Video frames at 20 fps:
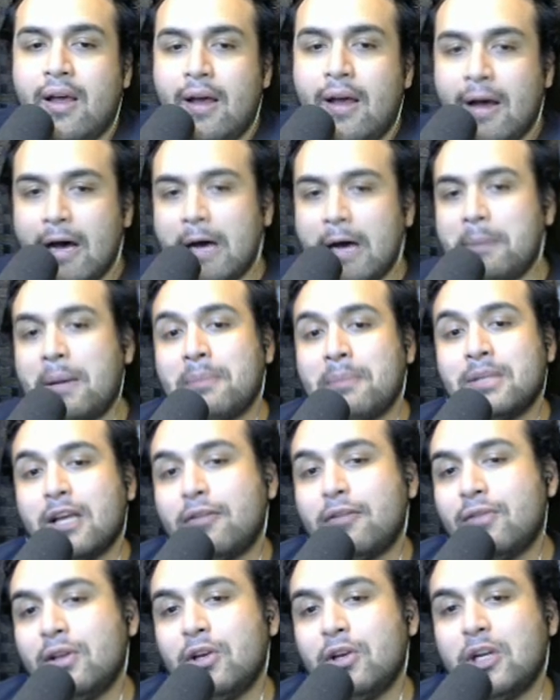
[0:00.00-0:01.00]
I'm
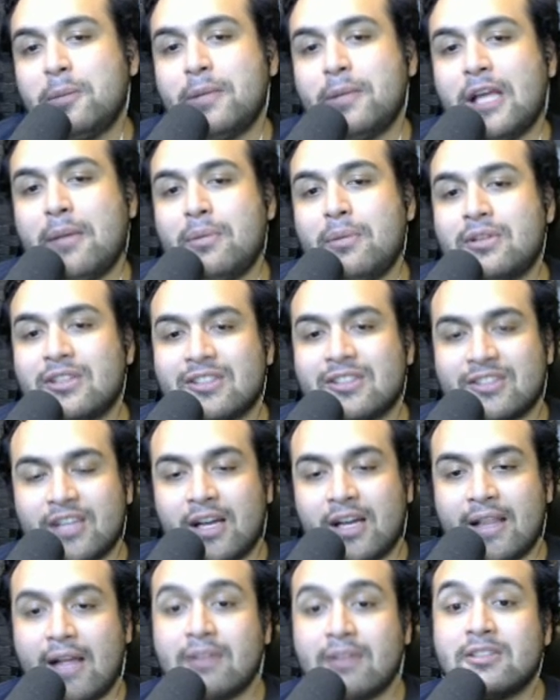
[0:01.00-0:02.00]
definitely going to be able to
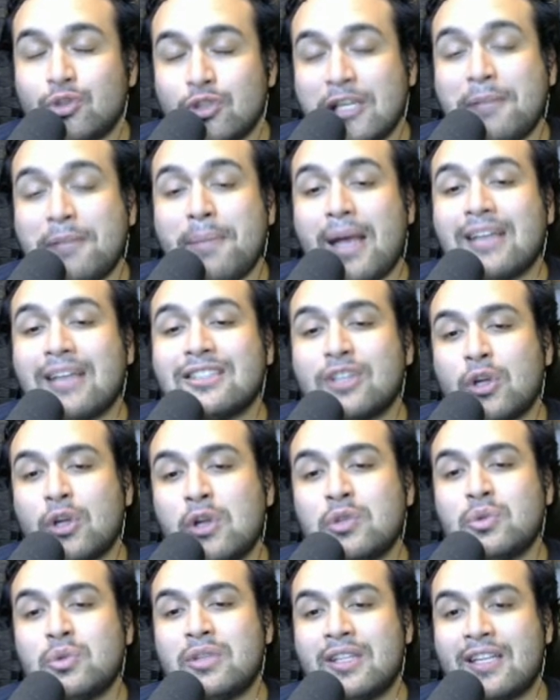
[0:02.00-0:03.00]
stall out some T-Max
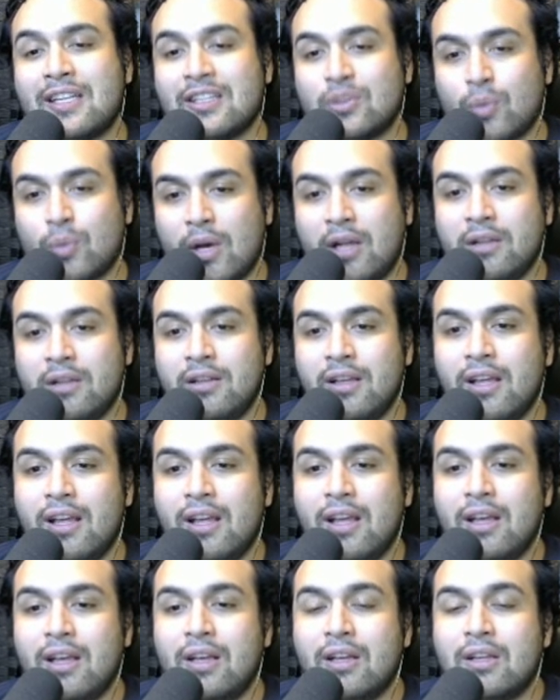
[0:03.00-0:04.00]
turns with it as well.
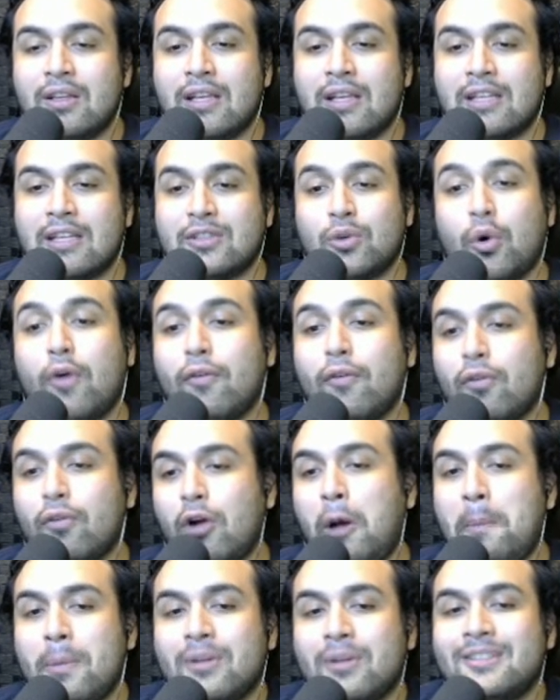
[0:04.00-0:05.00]
And so
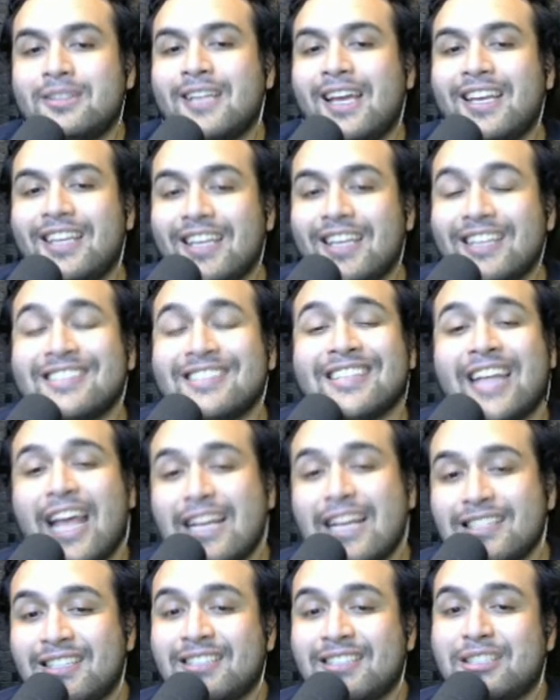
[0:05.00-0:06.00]
overall, Miltank is an
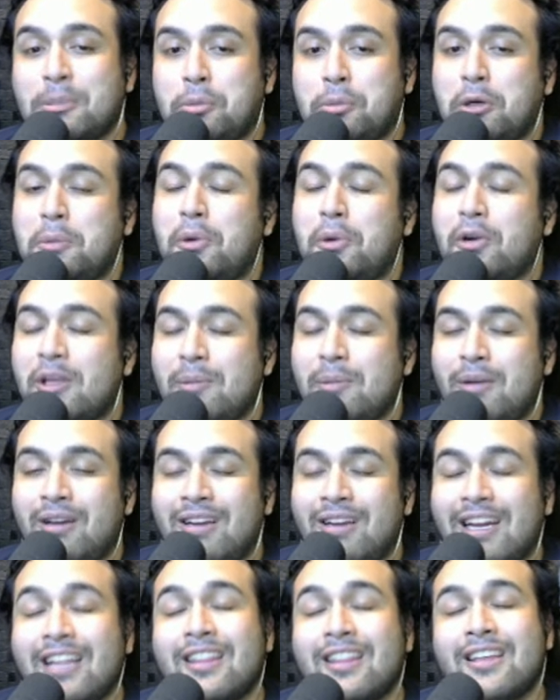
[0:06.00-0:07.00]
excellent support Pokemon,
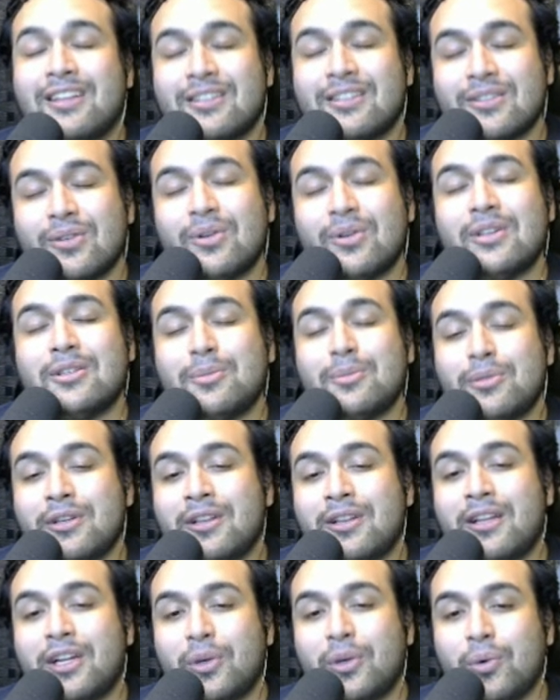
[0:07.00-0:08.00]
and I think it's going to put in a
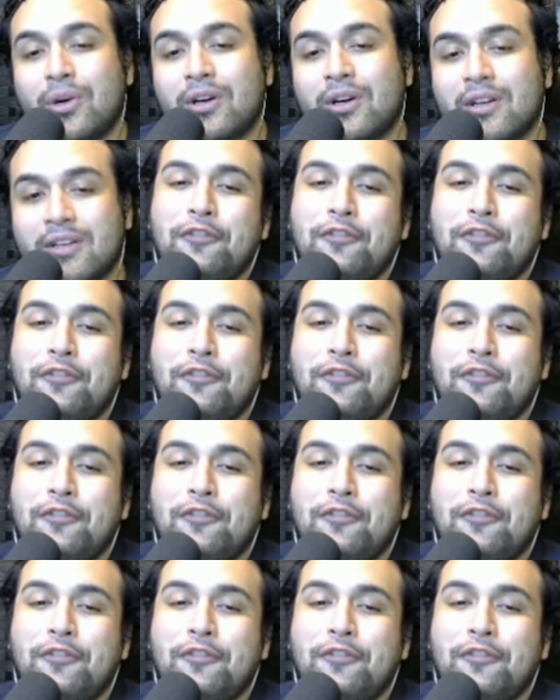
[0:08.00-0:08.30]
lot of work.